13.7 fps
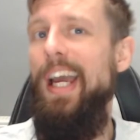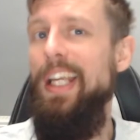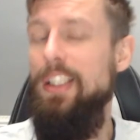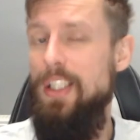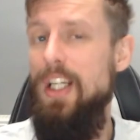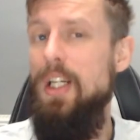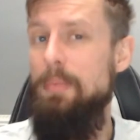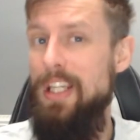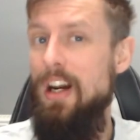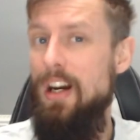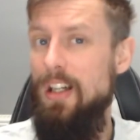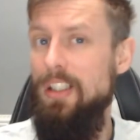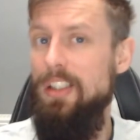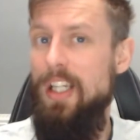It's going to be
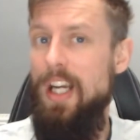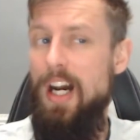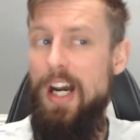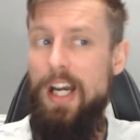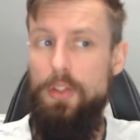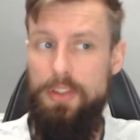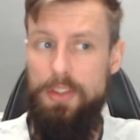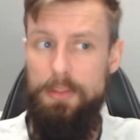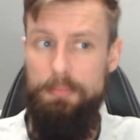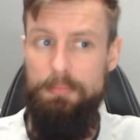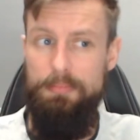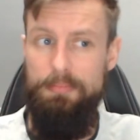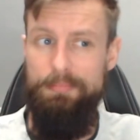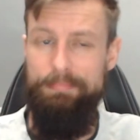hard to cut out
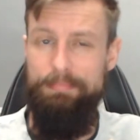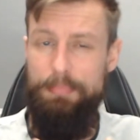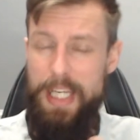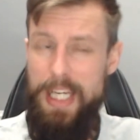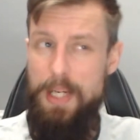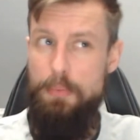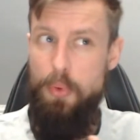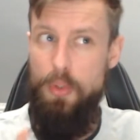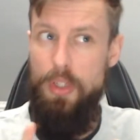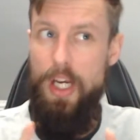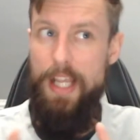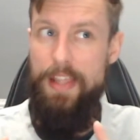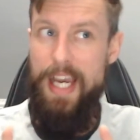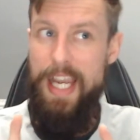some people
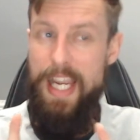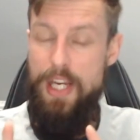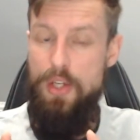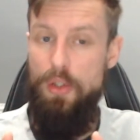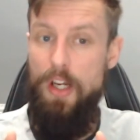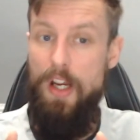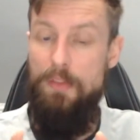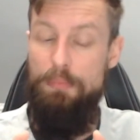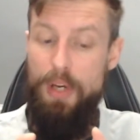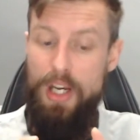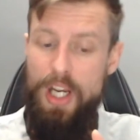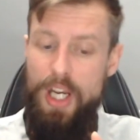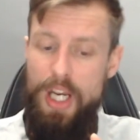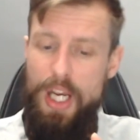like that in your life,
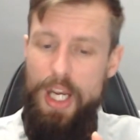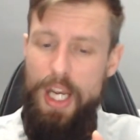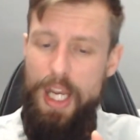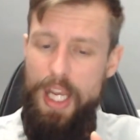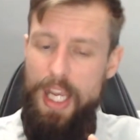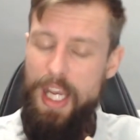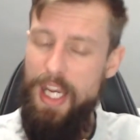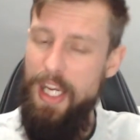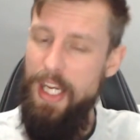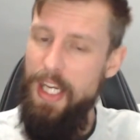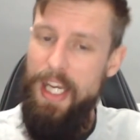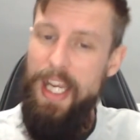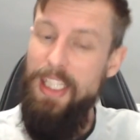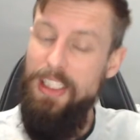but
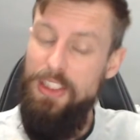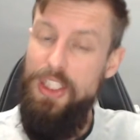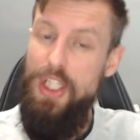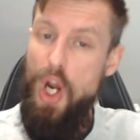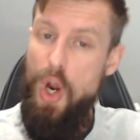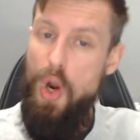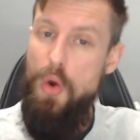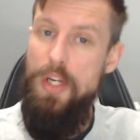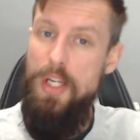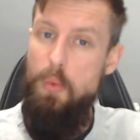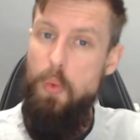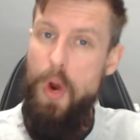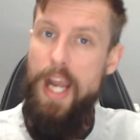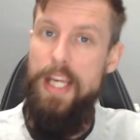it's the only
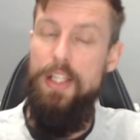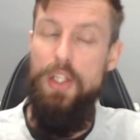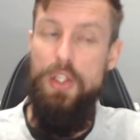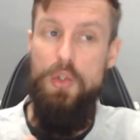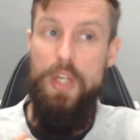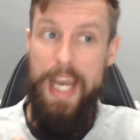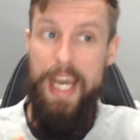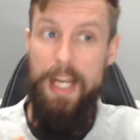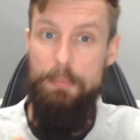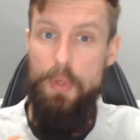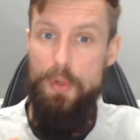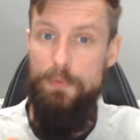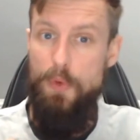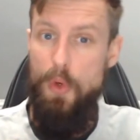way that you can
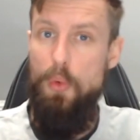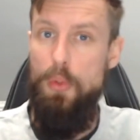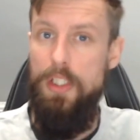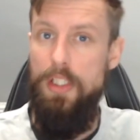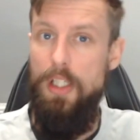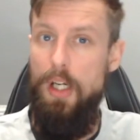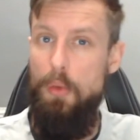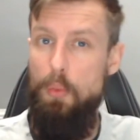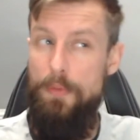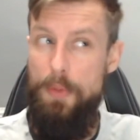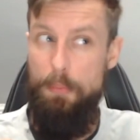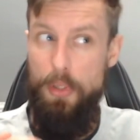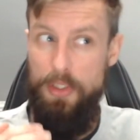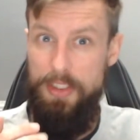move forward with
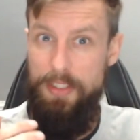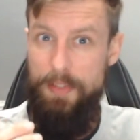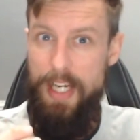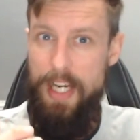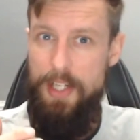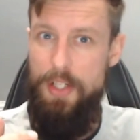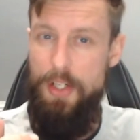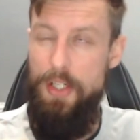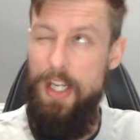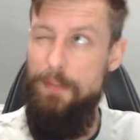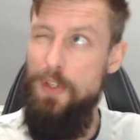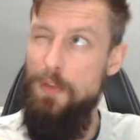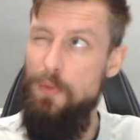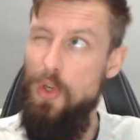the positive attitude.
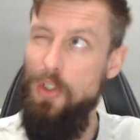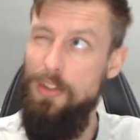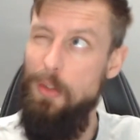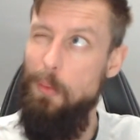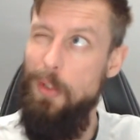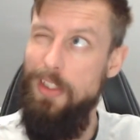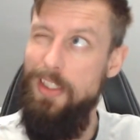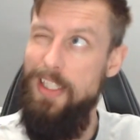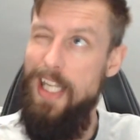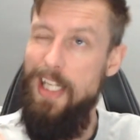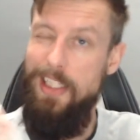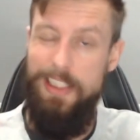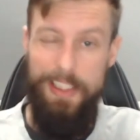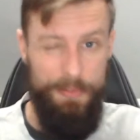If you've got someone
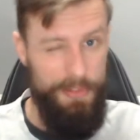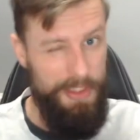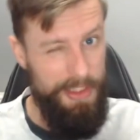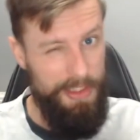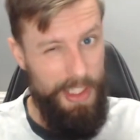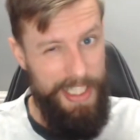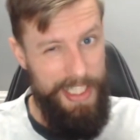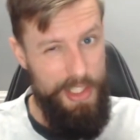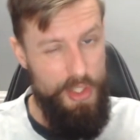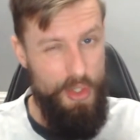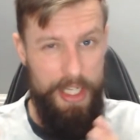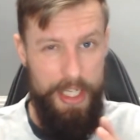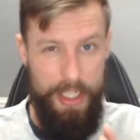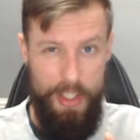negative just in
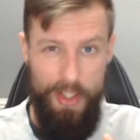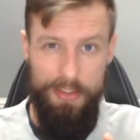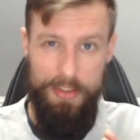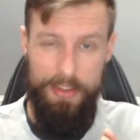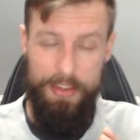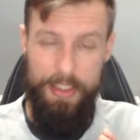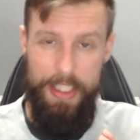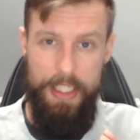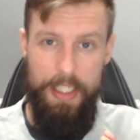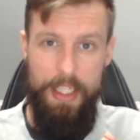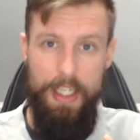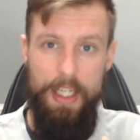your ear constantly,